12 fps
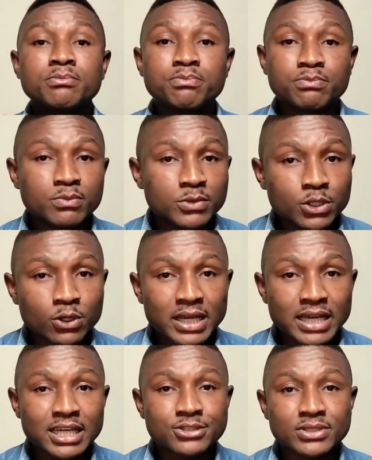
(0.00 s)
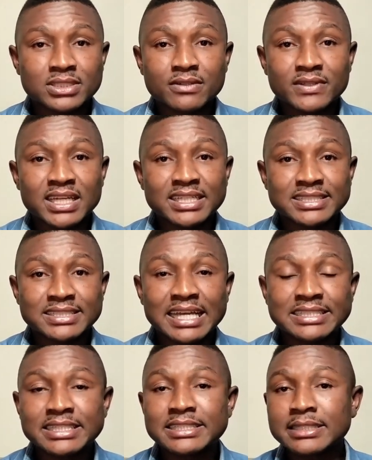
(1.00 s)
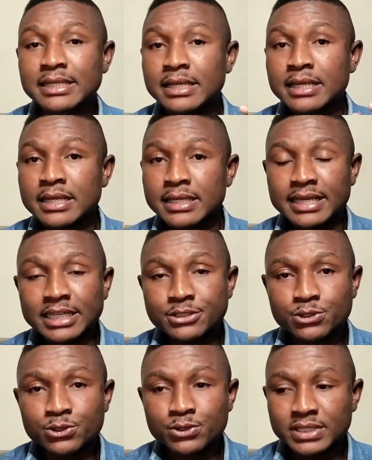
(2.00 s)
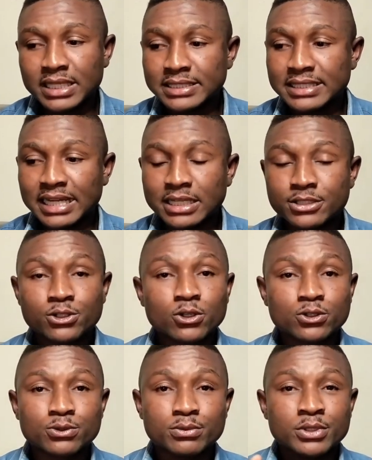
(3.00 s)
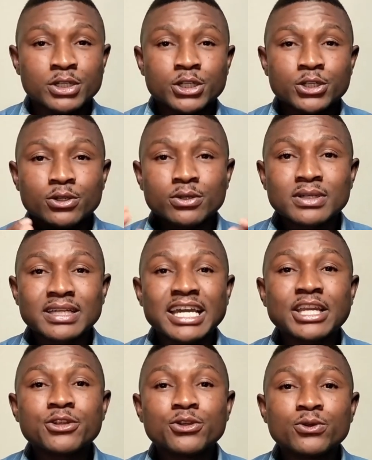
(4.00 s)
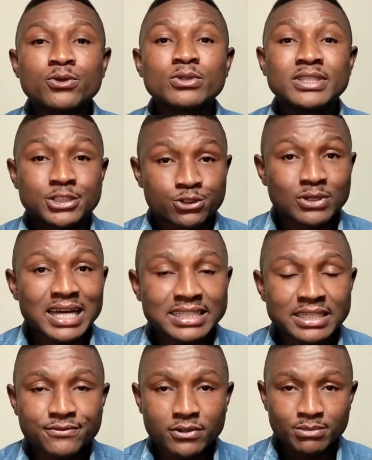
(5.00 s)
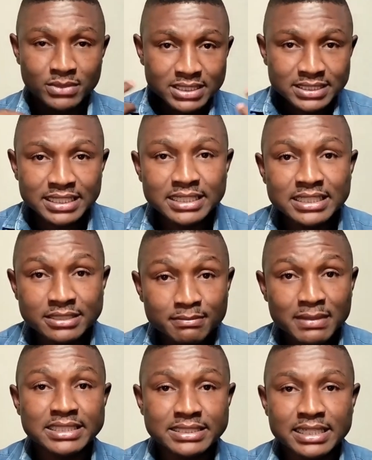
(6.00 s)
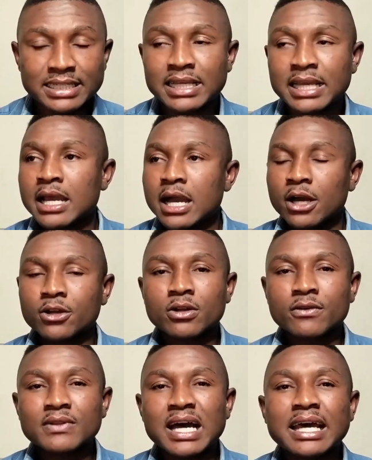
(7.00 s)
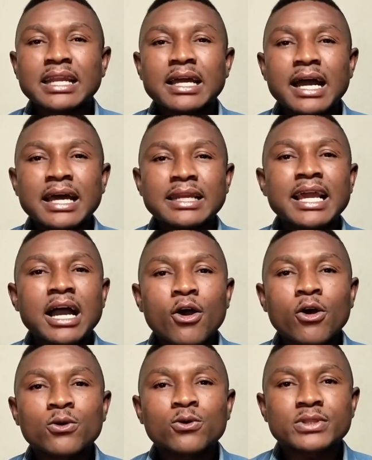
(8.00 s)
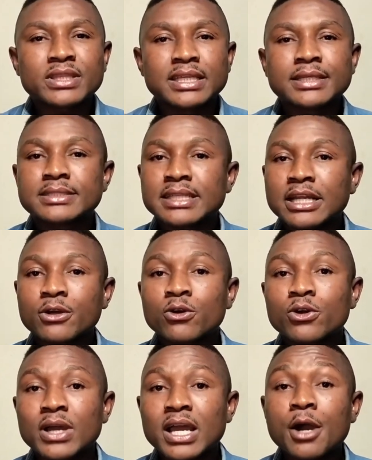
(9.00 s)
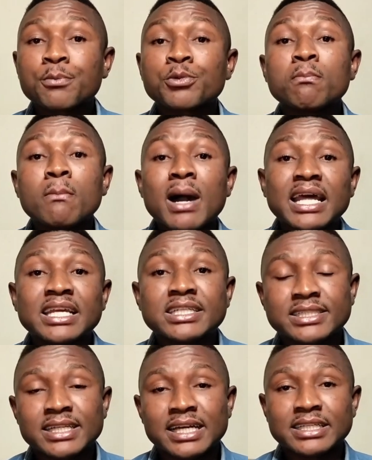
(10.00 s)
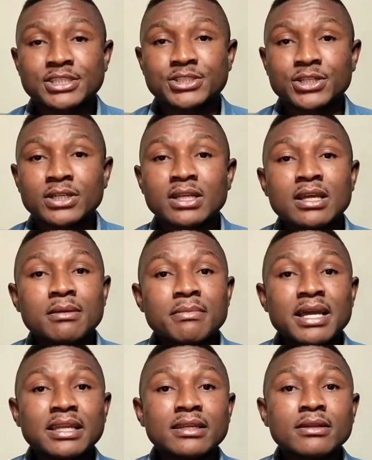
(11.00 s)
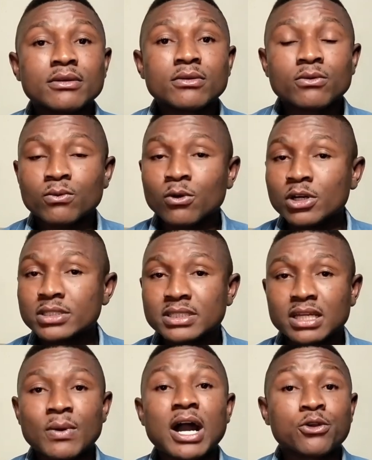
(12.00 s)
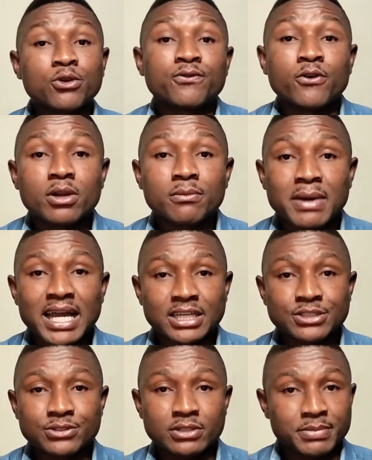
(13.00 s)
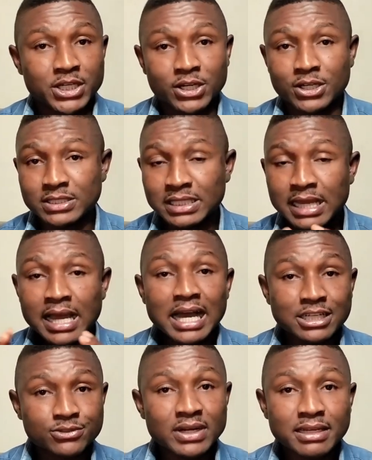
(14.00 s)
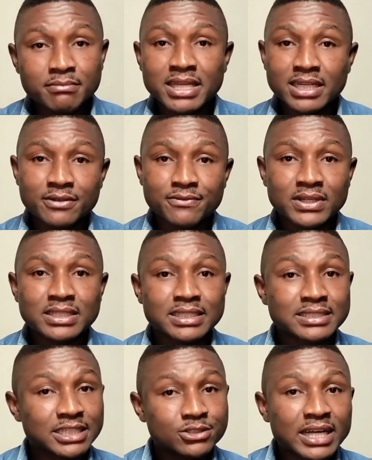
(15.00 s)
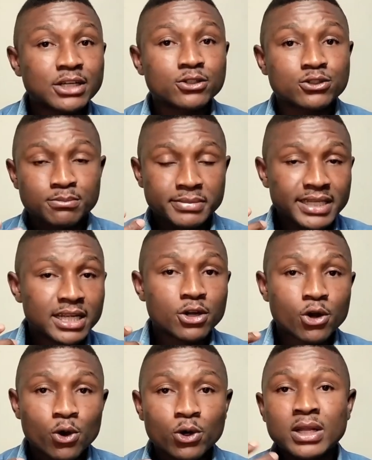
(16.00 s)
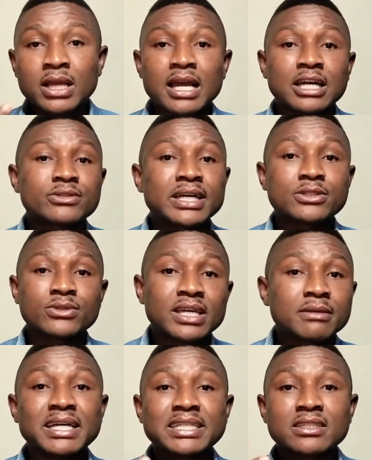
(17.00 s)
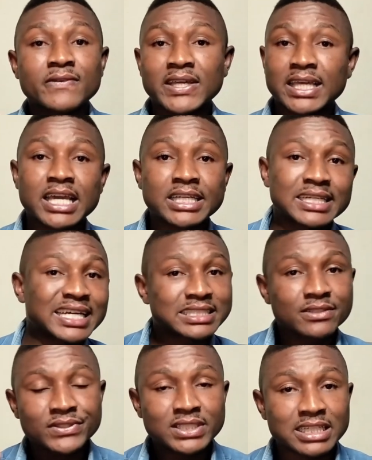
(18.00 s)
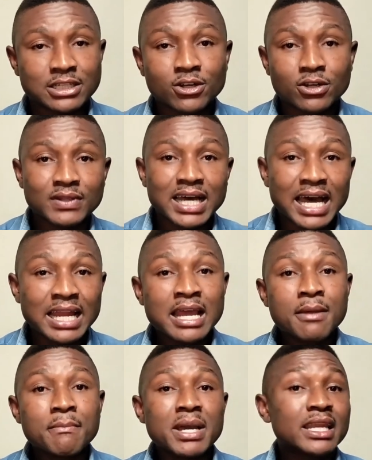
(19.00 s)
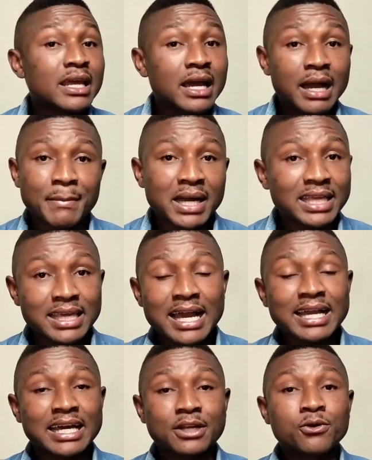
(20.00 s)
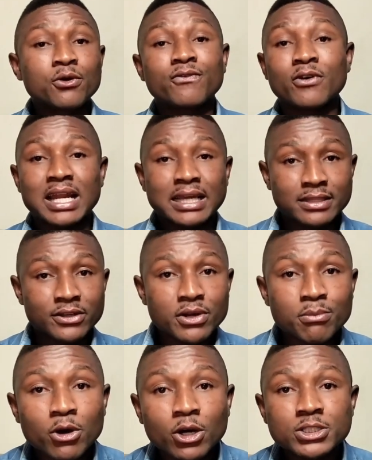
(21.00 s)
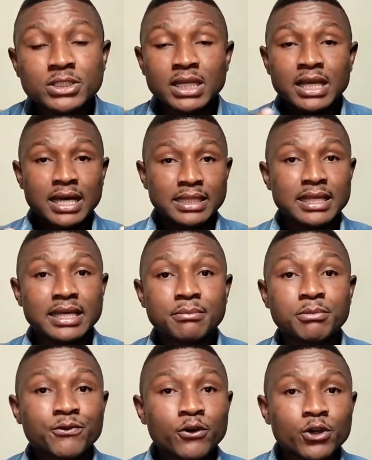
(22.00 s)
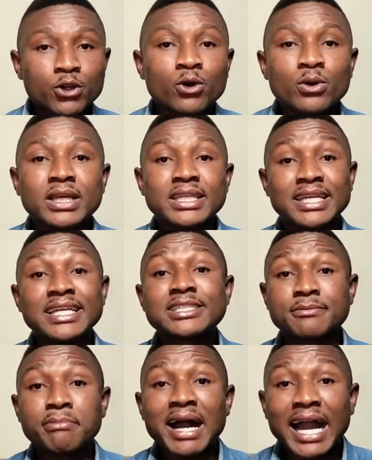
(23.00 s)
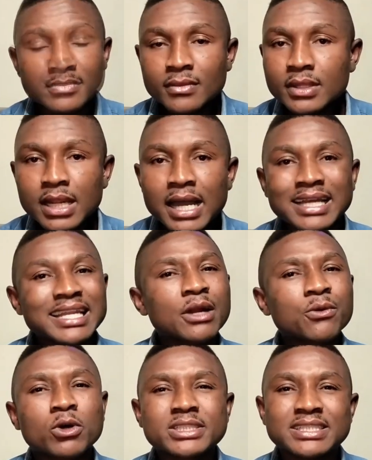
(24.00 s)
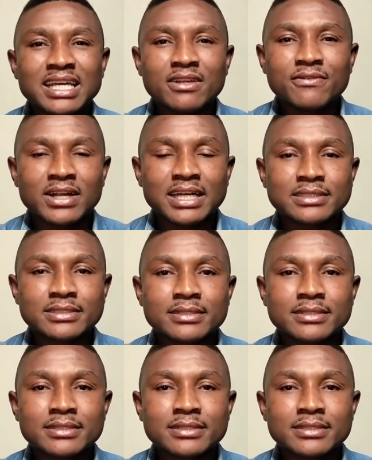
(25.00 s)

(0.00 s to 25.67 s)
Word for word: you know, engage yourself in exercises, get to do things that is going to, you know, get you distracted from this thing, this mindset and all of that. And they are all good things that are going to help you manage the addiction. But once in a while, you fall back into it because I tried many different things. I tried not to be alone. I tried to get myself engaged in activities and all of that. But um, yeah, I can go for like three months and then before you know, it hits back. And that wasn't deliverance.